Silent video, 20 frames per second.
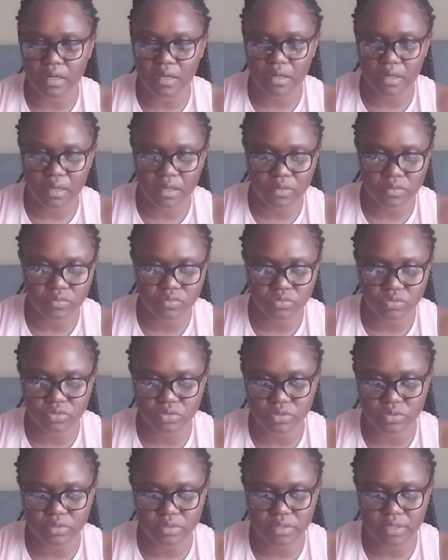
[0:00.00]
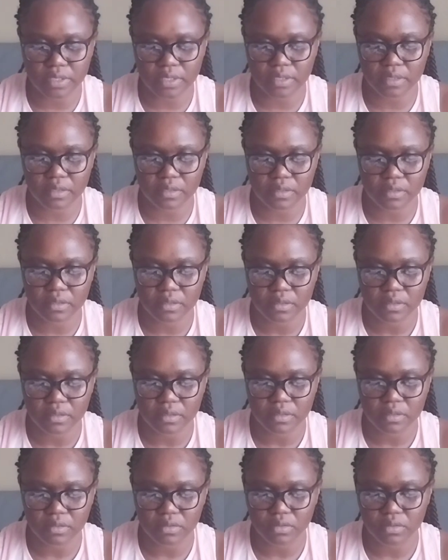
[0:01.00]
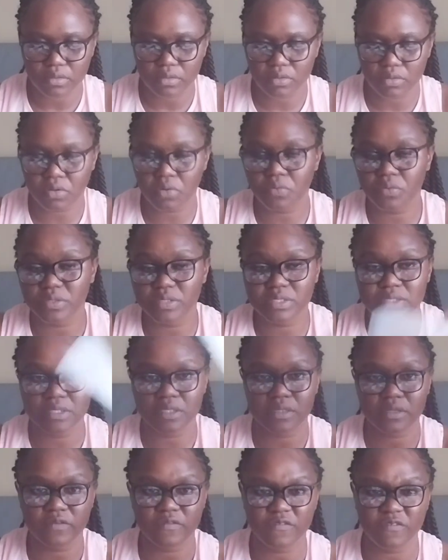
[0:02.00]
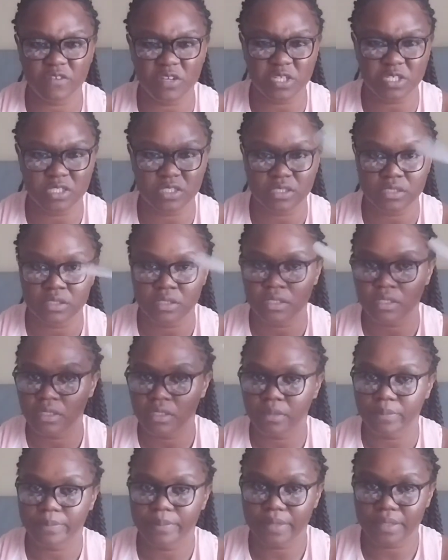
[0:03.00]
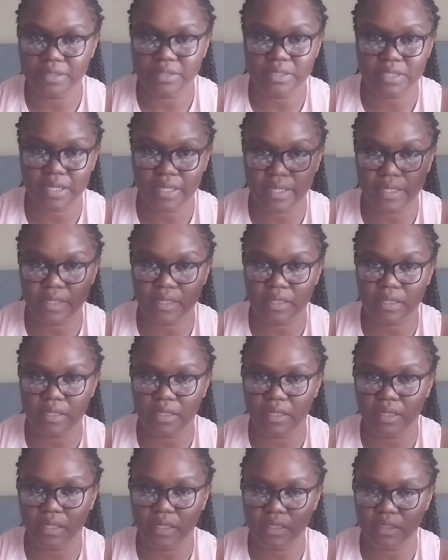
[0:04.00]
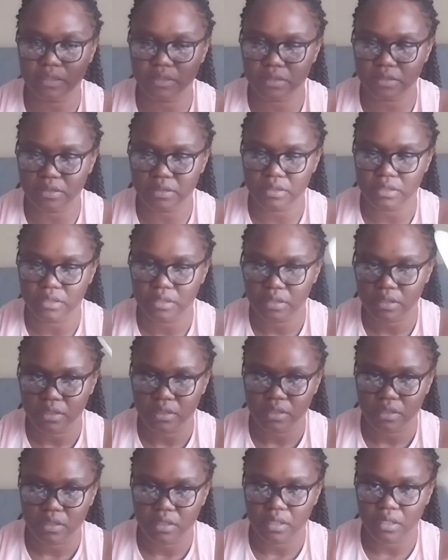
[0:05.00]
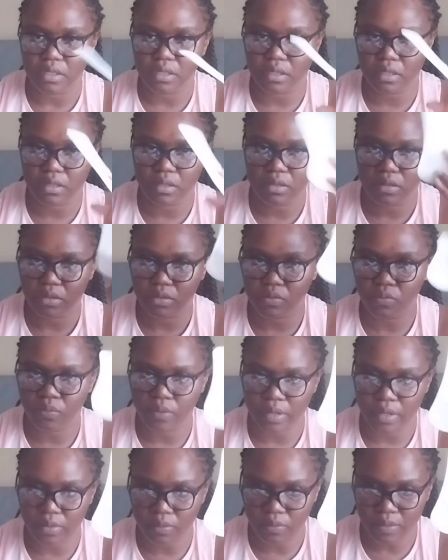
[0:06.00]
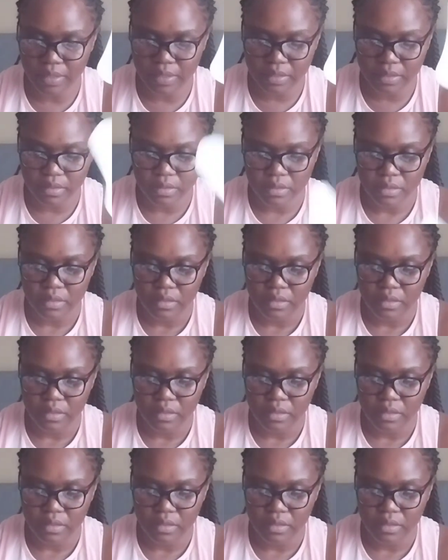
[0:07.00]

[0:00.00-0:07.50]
I would then always take a fresh panty liner and wear one.